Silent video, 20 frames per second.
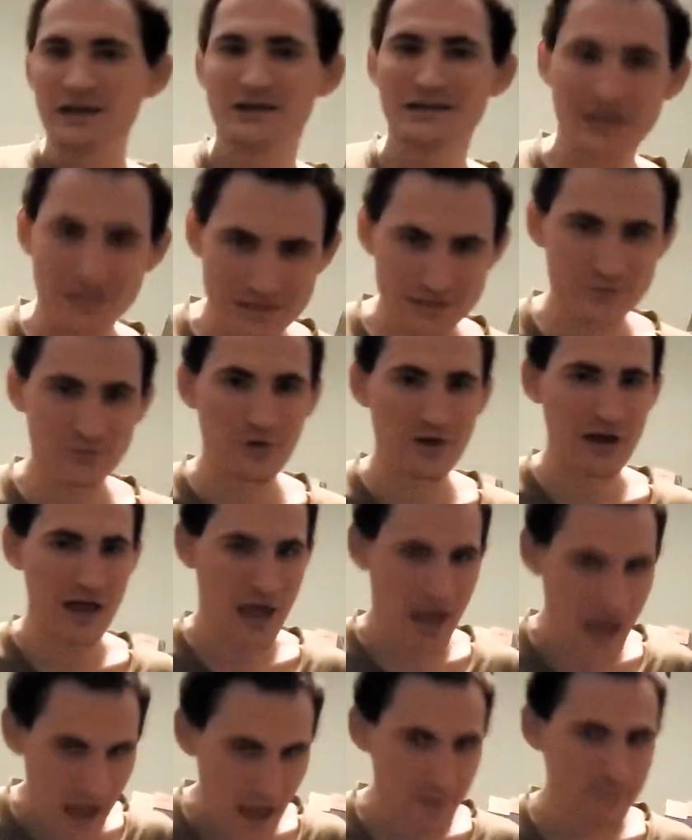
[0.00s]
Guess what
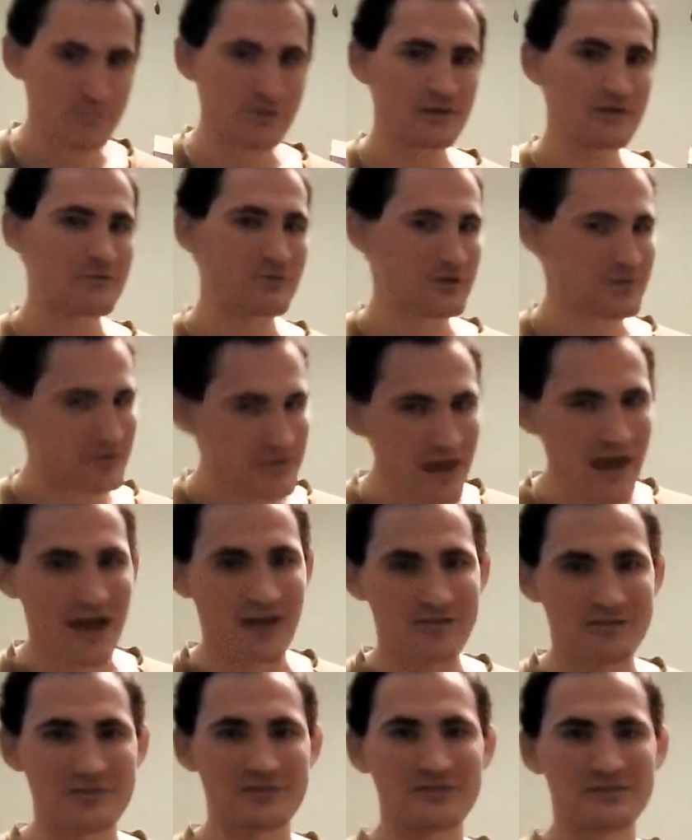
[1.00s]
happened with
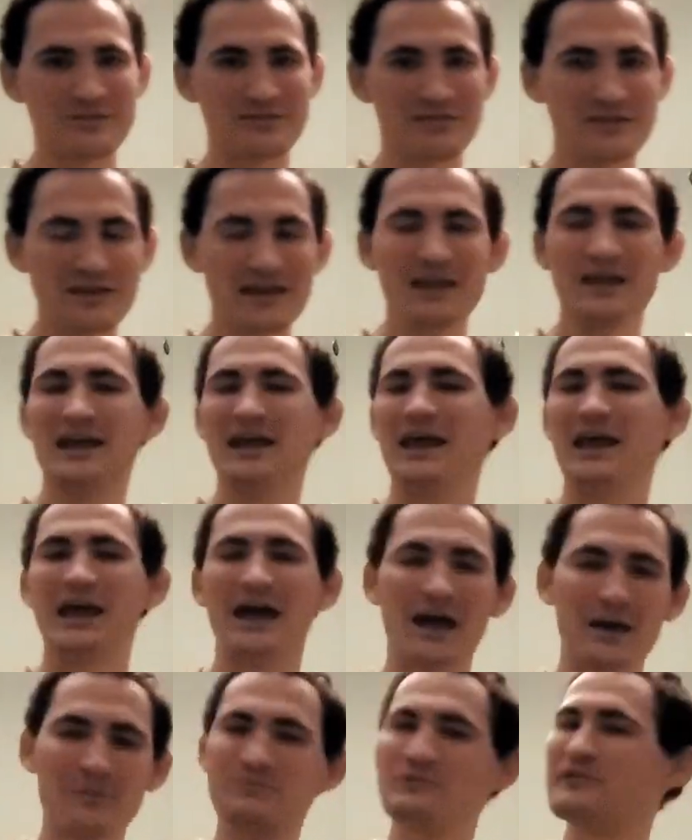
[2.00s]
that?
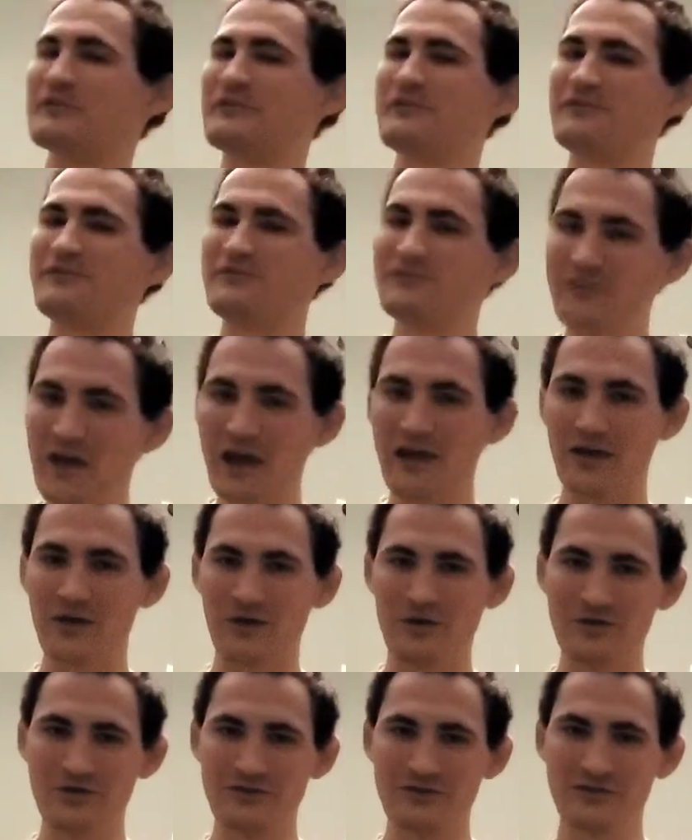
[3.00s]
Apple
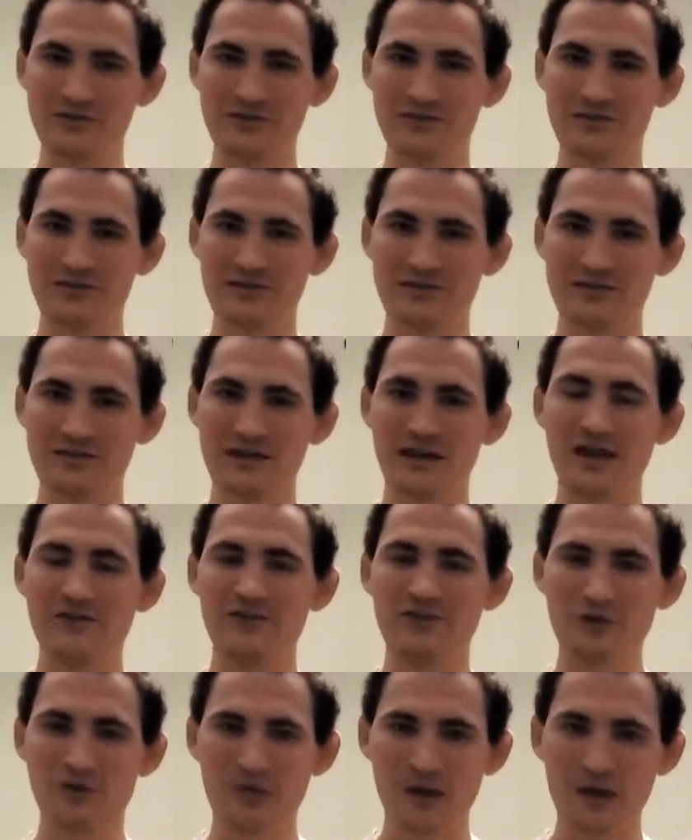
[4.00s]
failed at
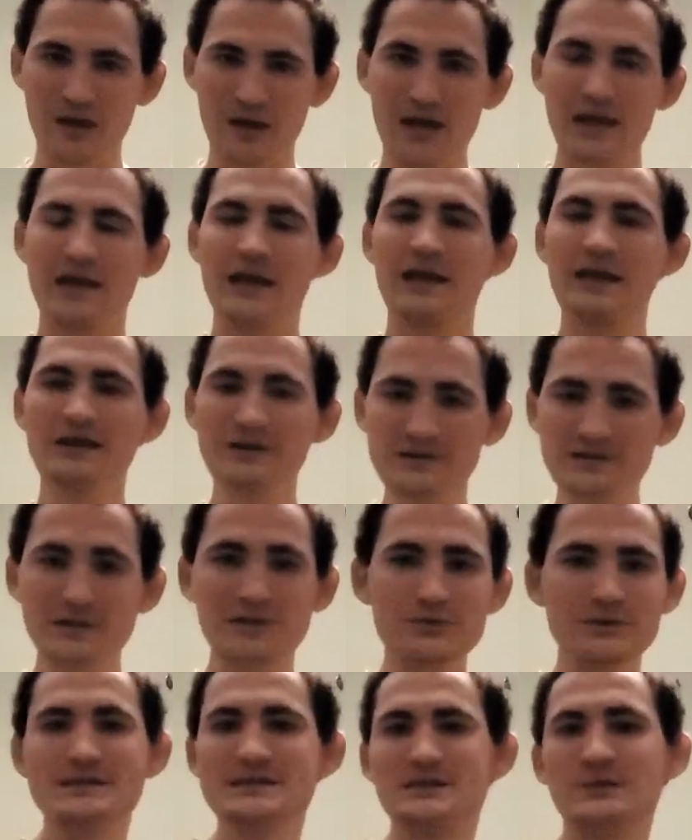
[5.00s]
doing it. Here's the
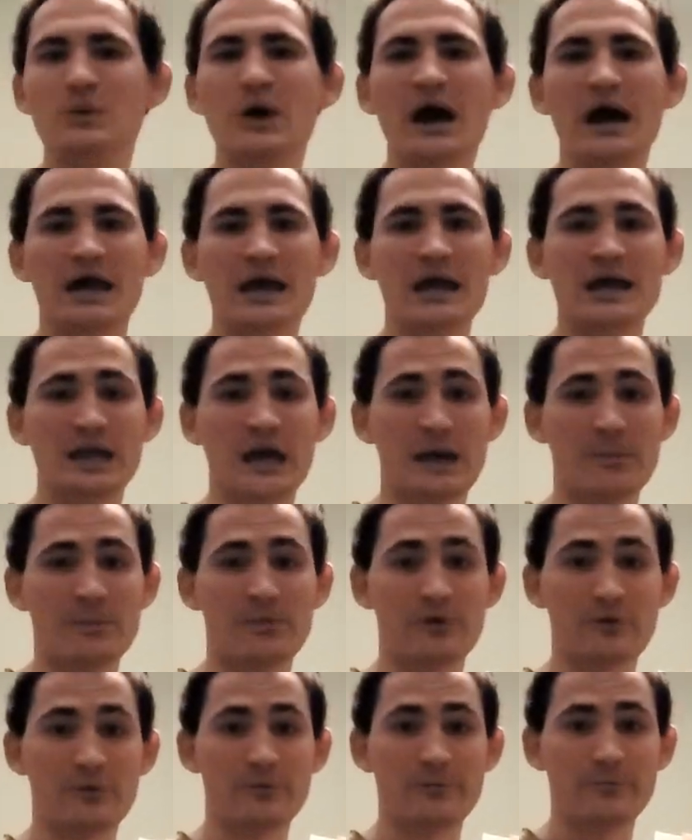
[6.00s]
reason why I hate
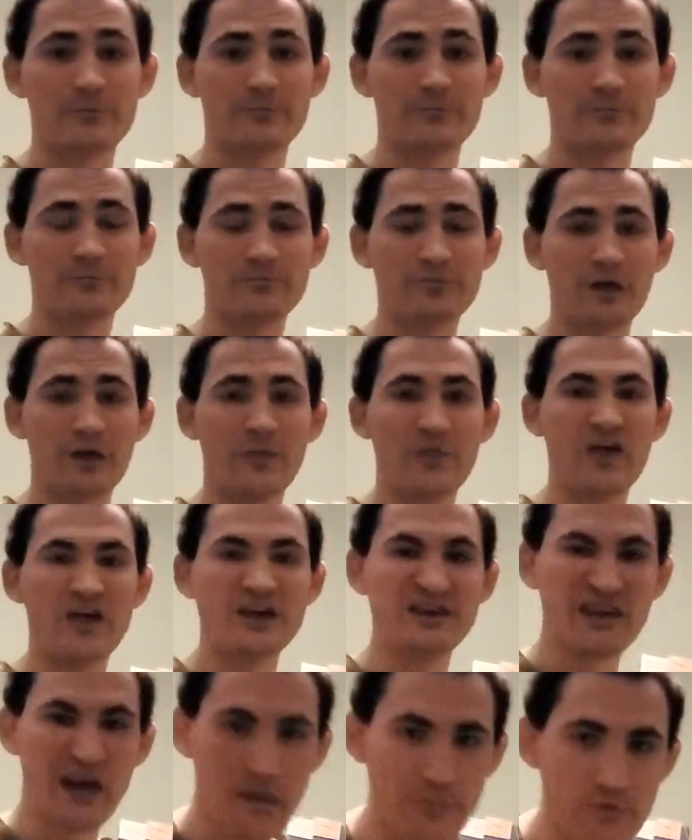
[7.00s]
Apple. The
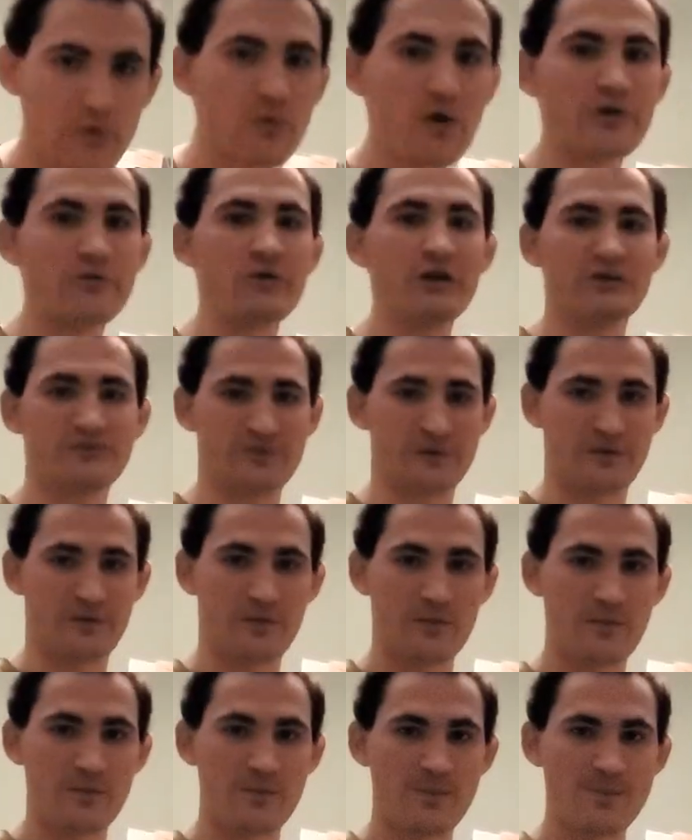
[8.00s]
number one reason.
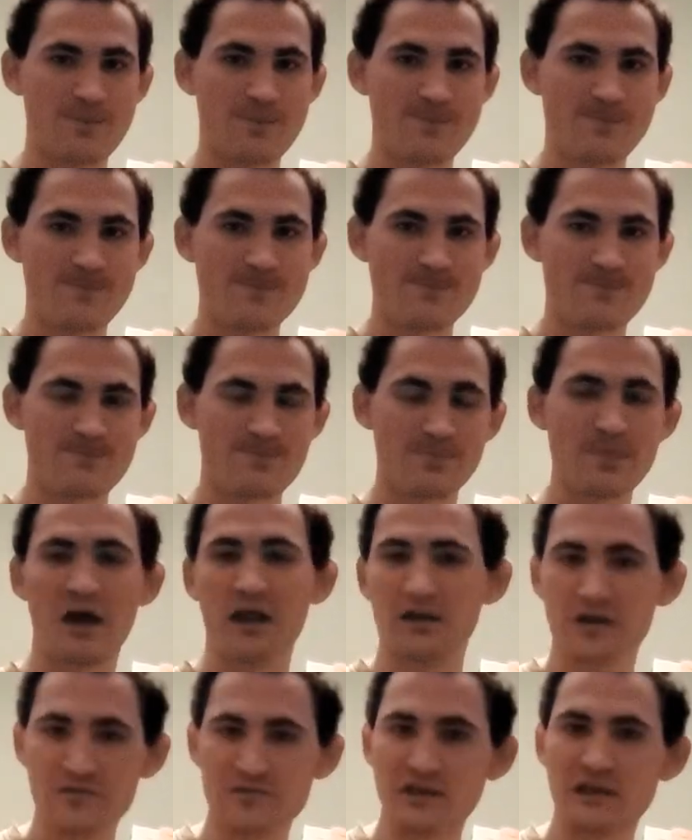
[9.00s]
Not
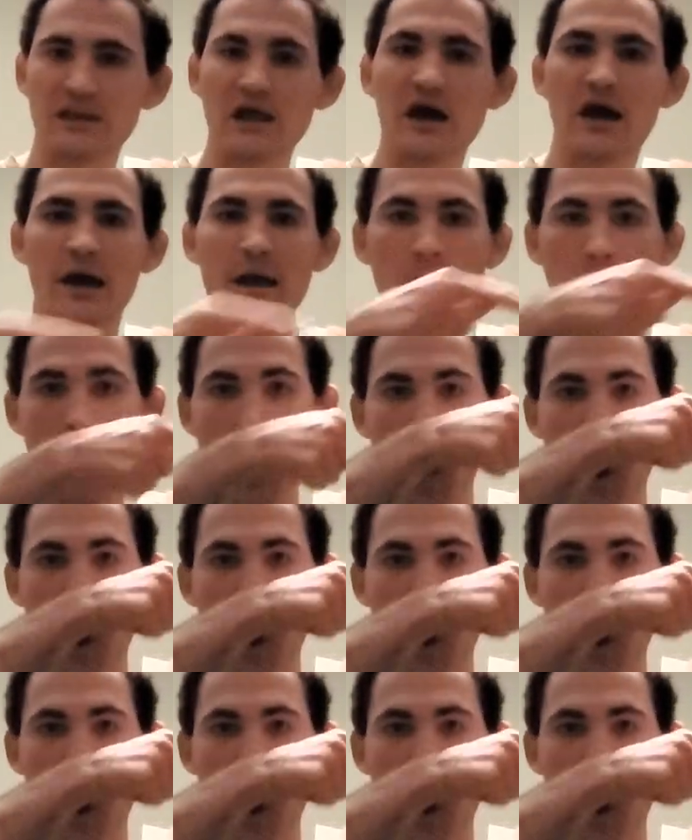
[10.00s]
because they lie.